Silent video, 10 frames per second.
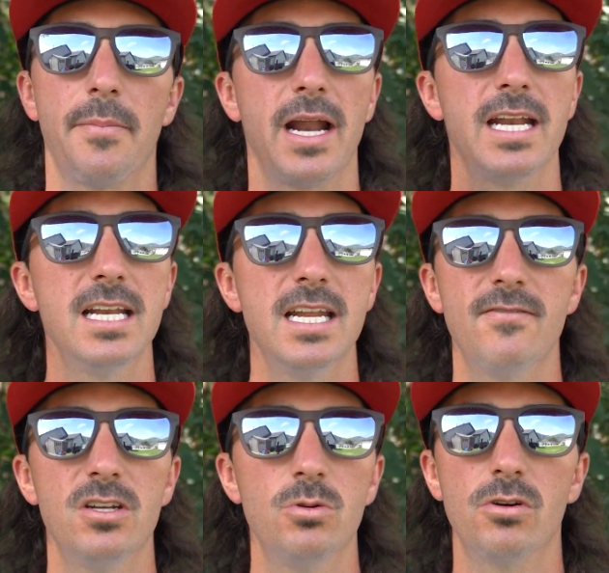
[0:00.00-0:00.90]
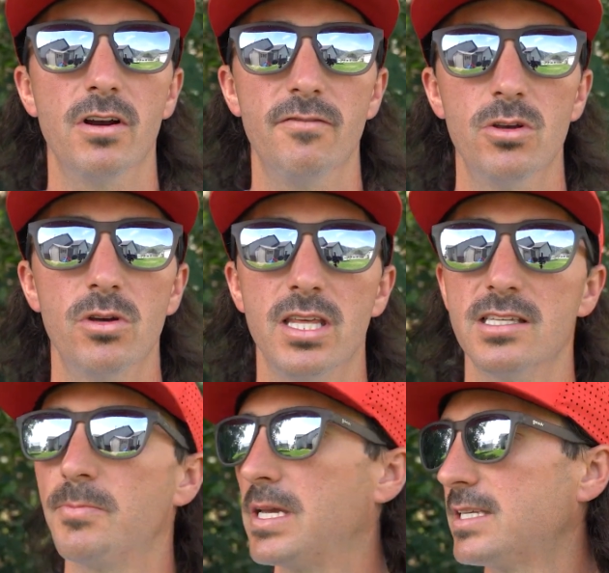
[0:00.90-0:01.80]
and I didn't even do a review of
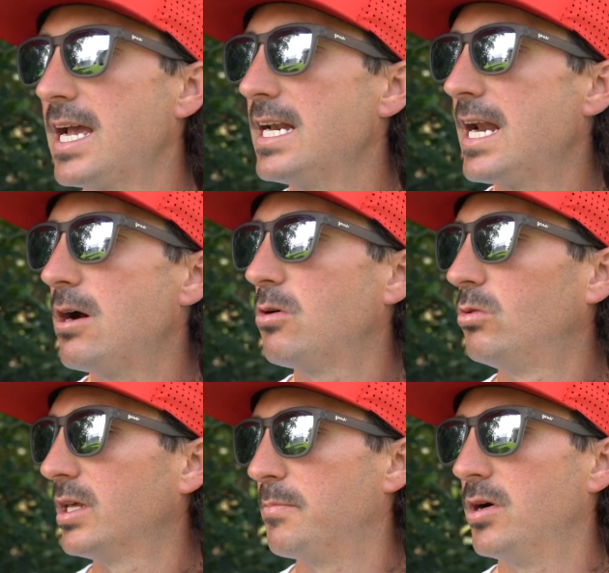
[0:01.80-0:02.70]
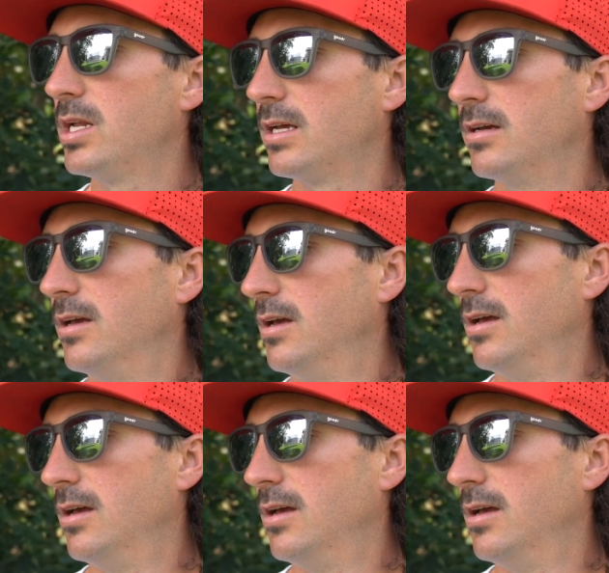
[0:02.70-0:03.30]
these because I ended out only putting,